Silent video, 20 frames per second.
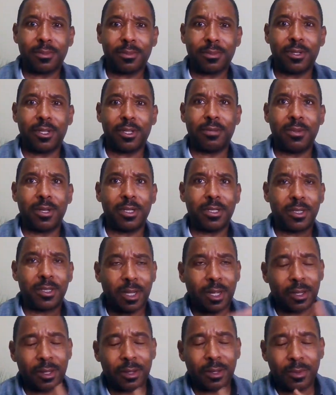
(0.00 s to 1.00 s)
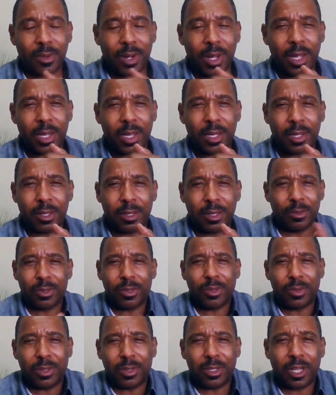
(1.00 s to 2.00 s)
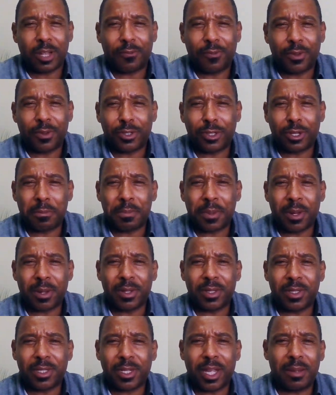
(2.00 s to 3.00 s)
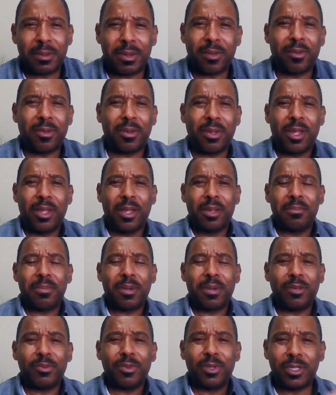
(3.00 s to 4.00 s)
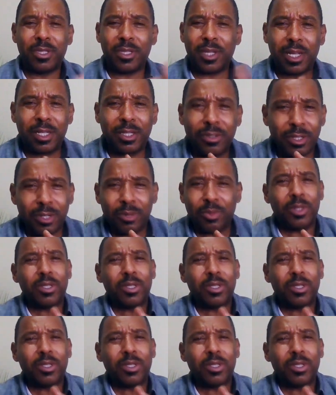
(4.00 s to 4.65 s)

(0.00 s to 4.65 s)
pretty much like you're white, and you was only there for a short period of time, and everybody was nice to you.